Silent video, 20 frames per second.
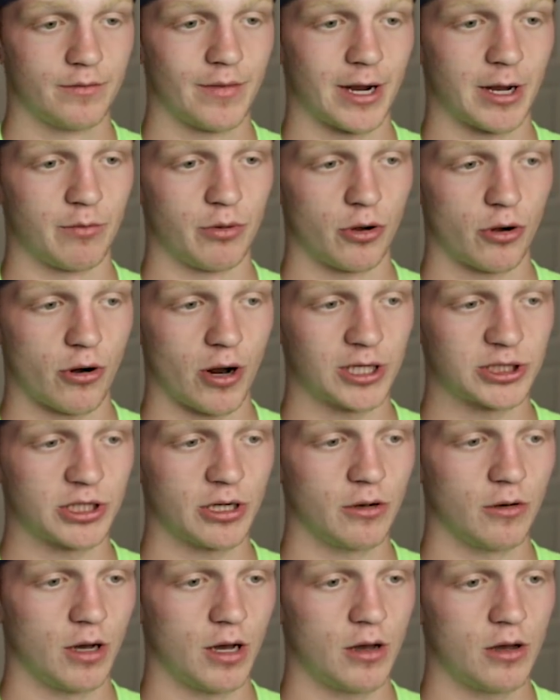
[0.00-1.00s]
My computer
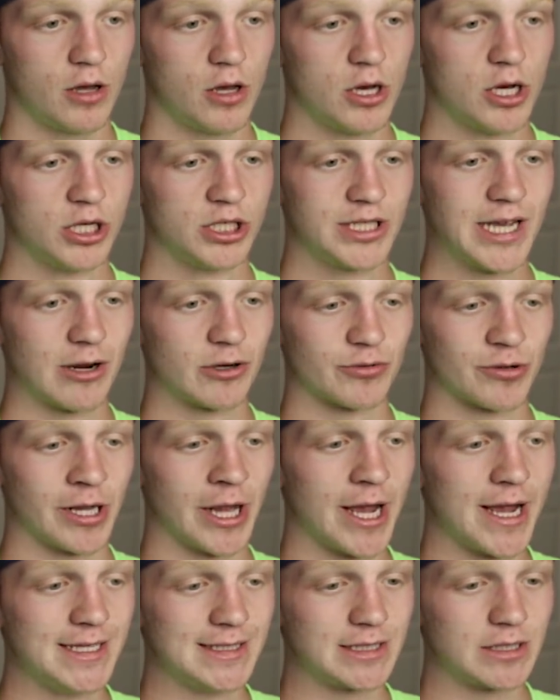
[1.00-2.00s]
crashing? Huh? Secrets
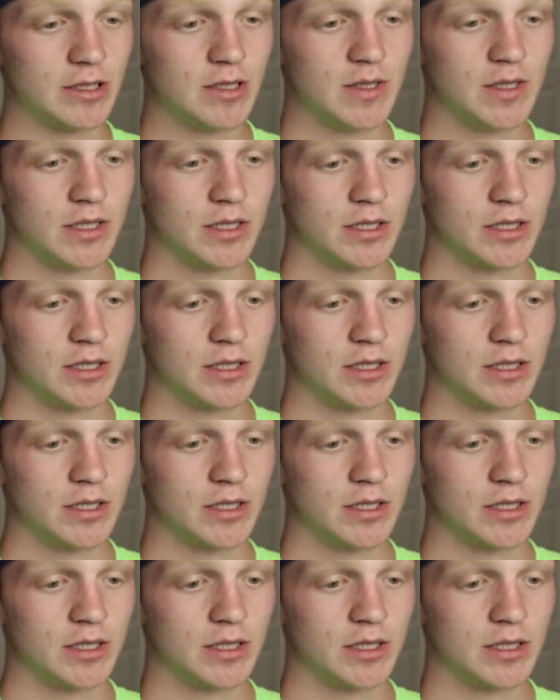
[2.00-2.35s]
released!